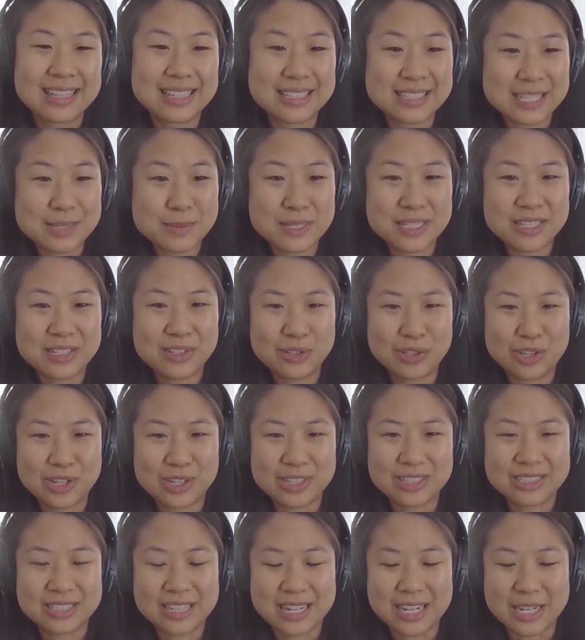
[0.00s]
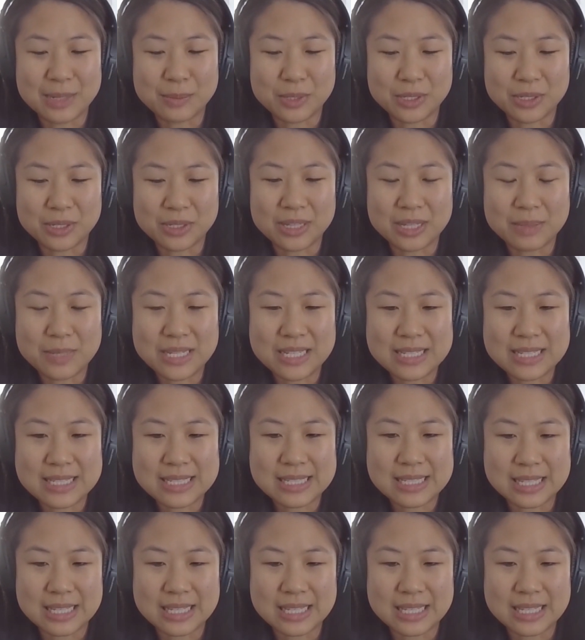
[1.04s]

that seems like a long time. Let me